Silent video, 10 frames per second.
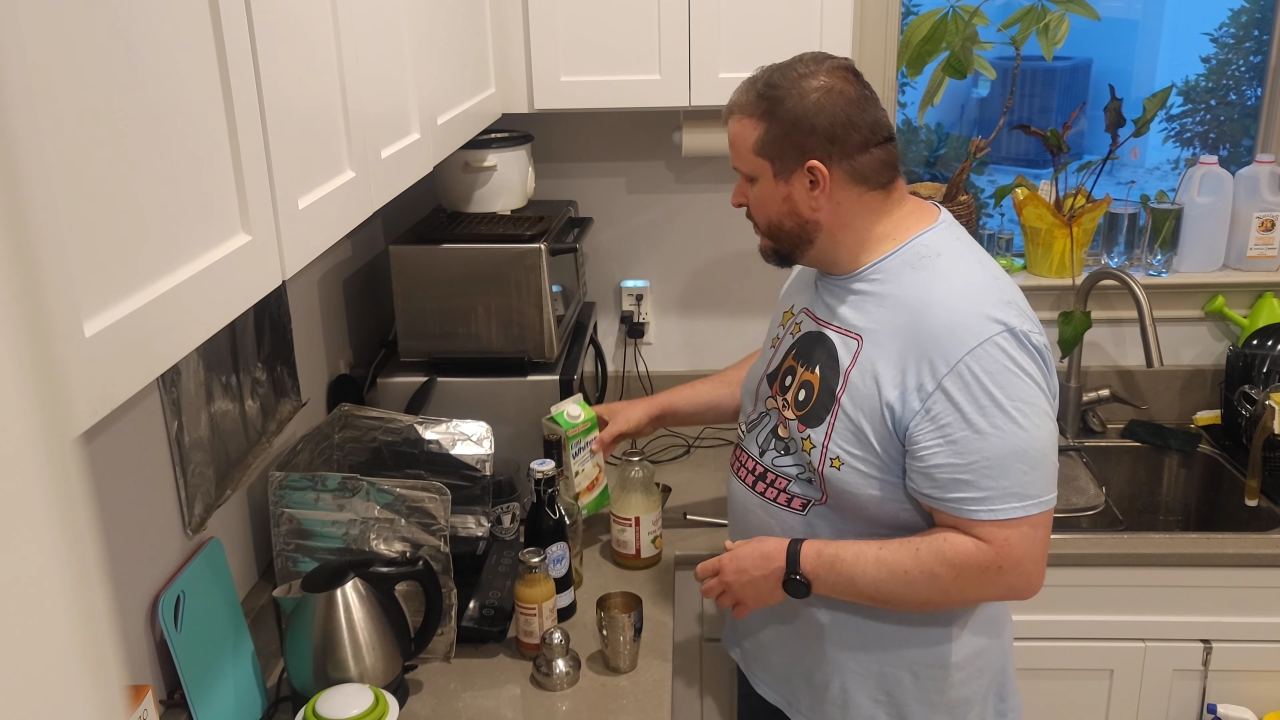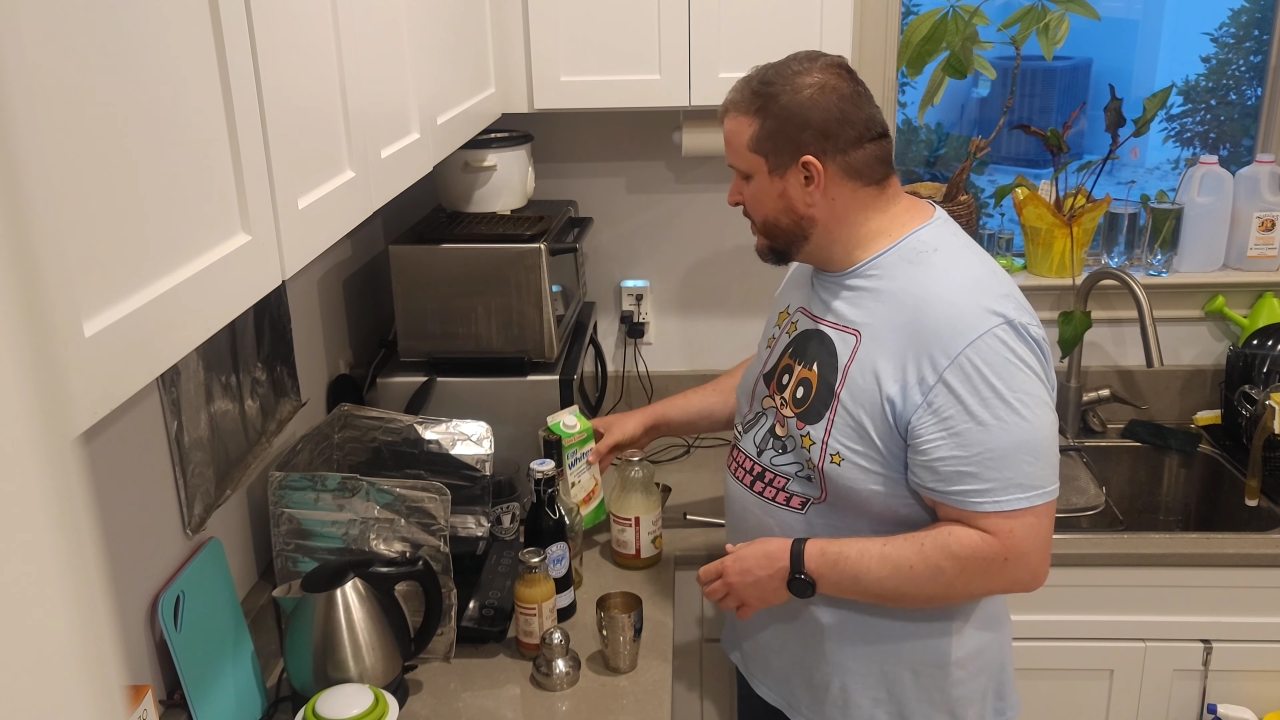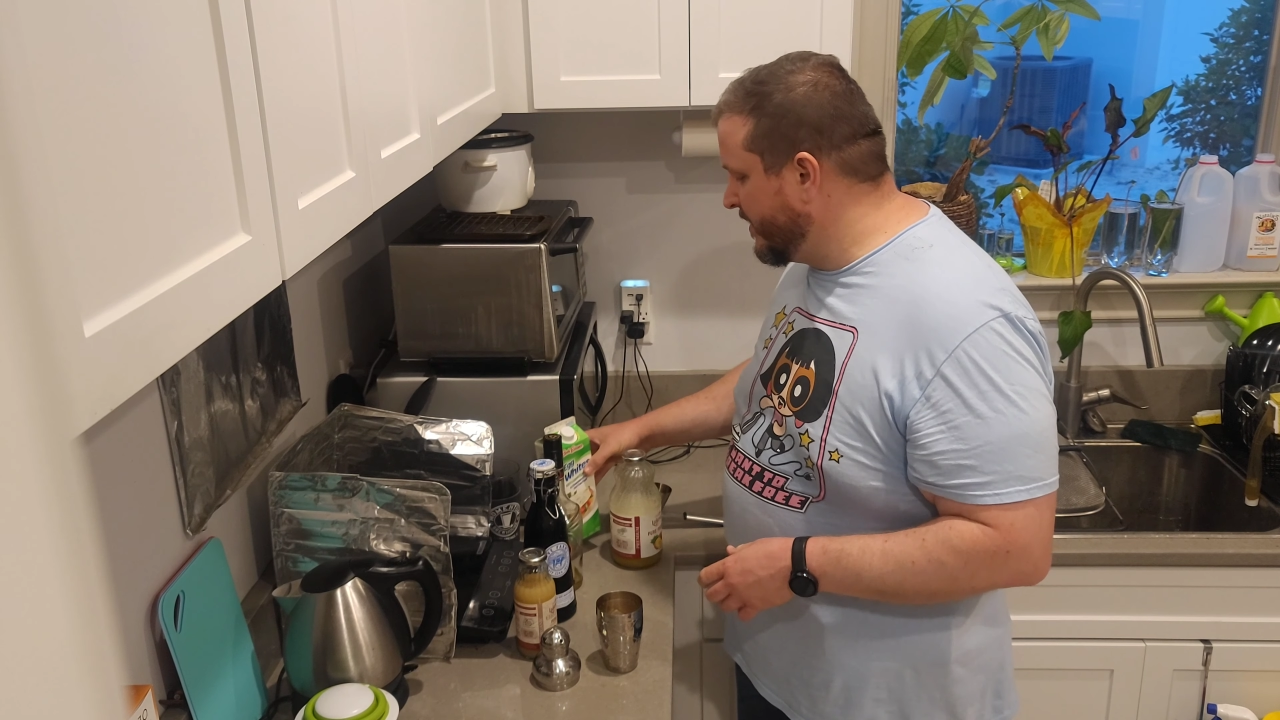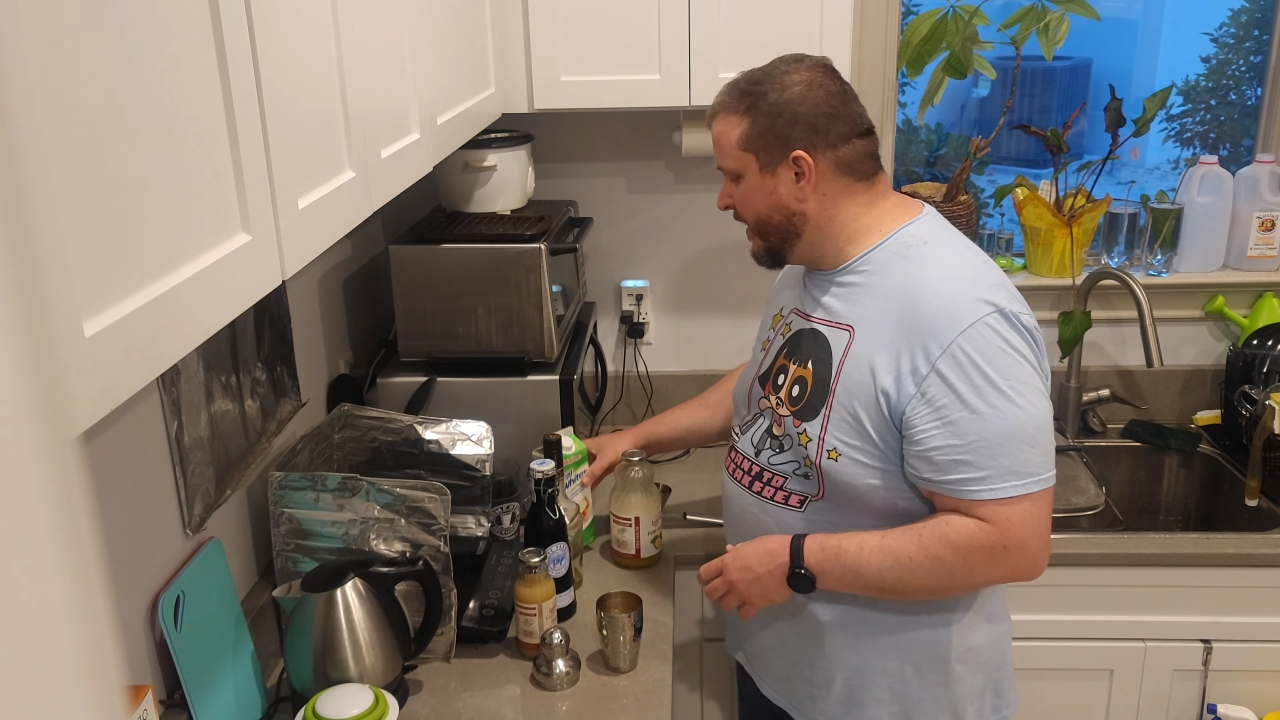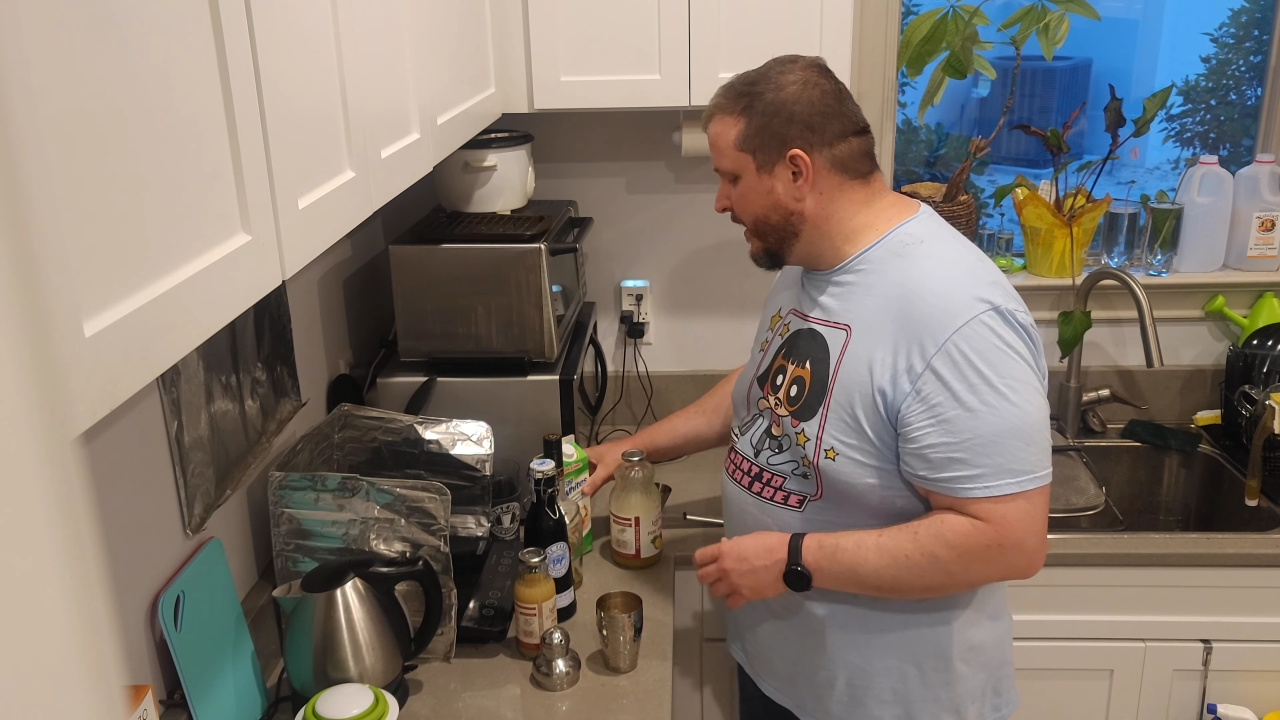to
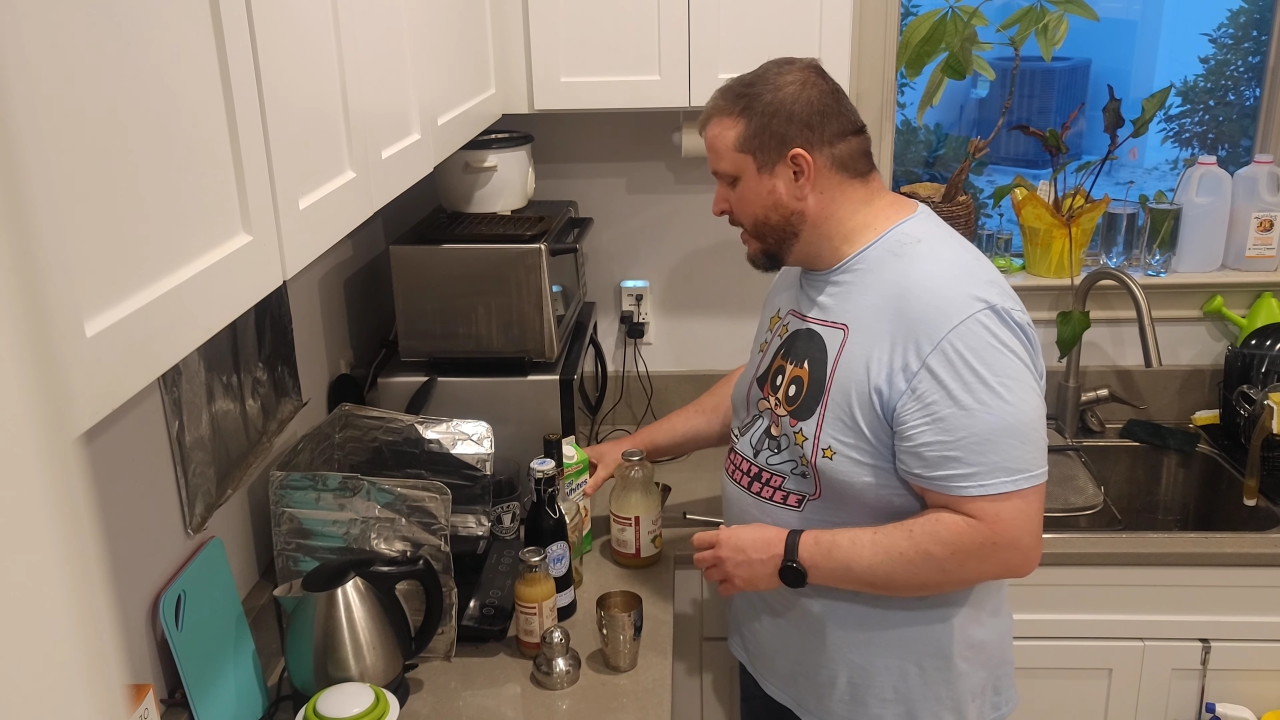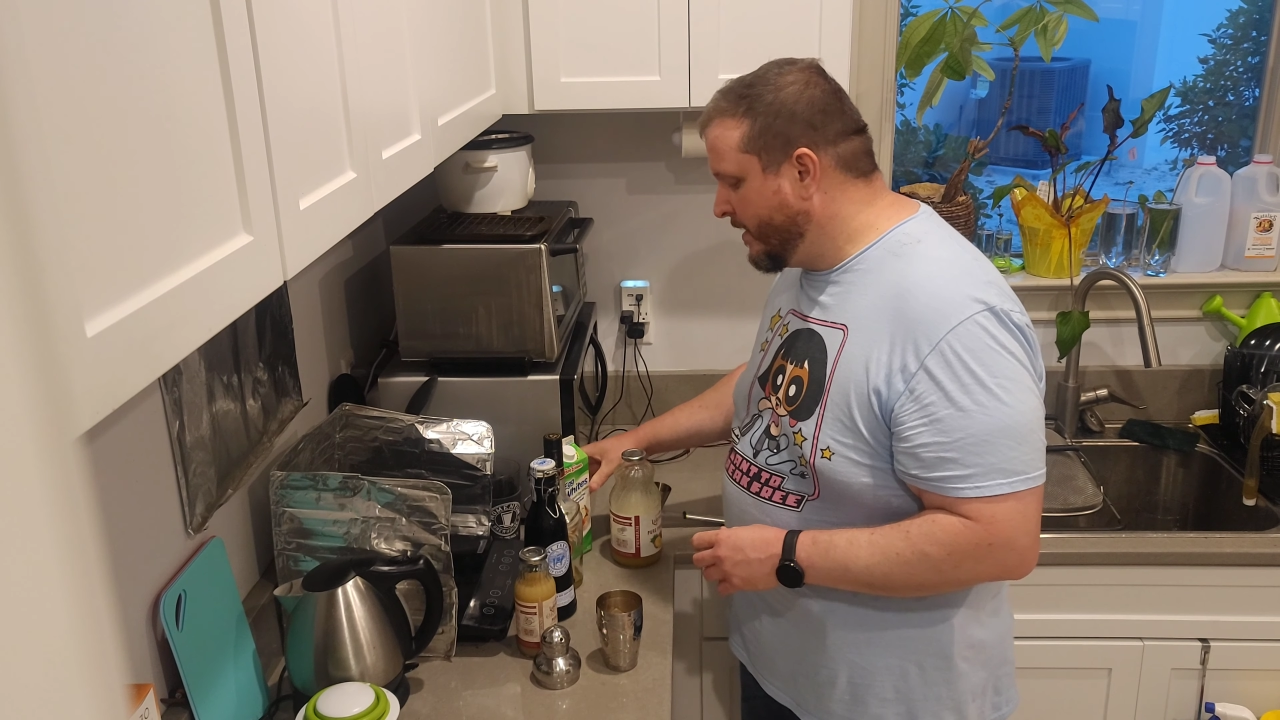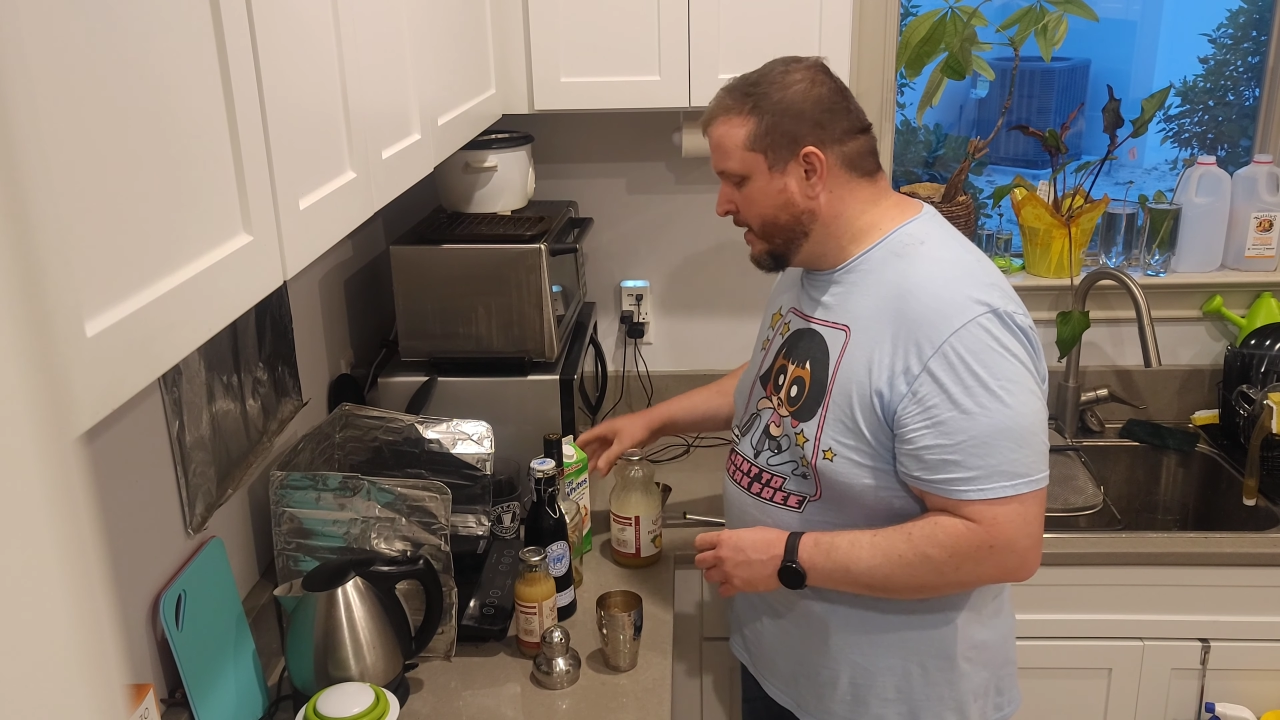using that